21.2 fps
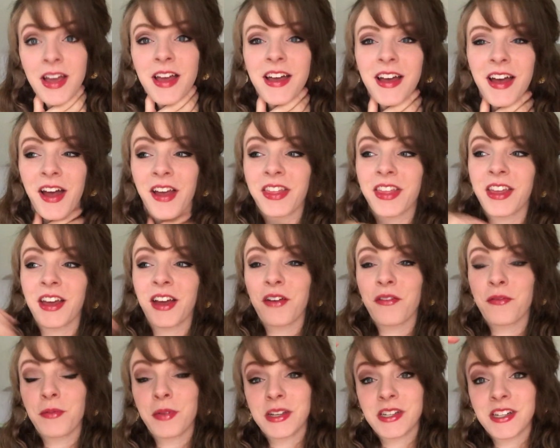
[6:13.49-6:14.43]
I think
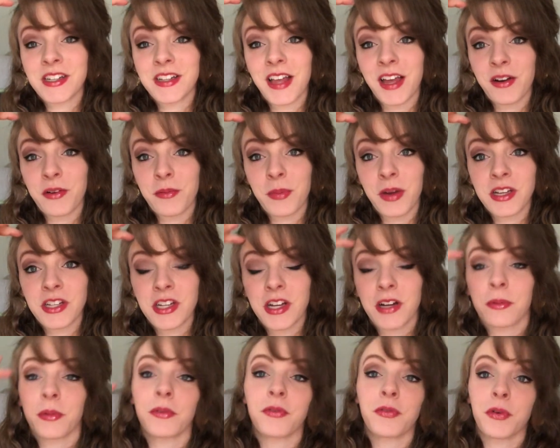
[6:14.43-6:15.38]
I've mentioned that on my
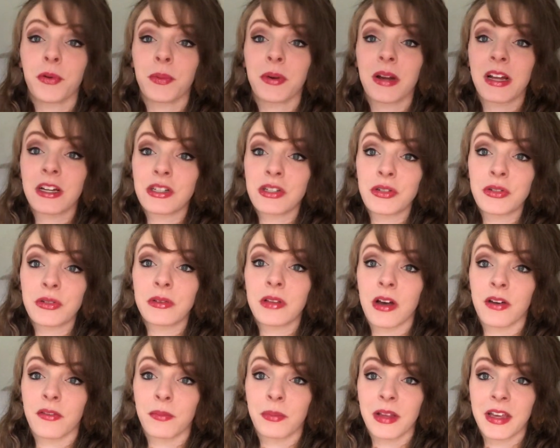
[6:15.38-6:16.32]
channel before, but I do
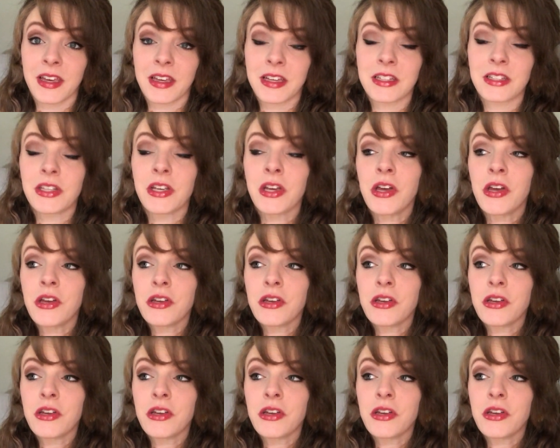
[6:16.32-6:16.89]
love blankets.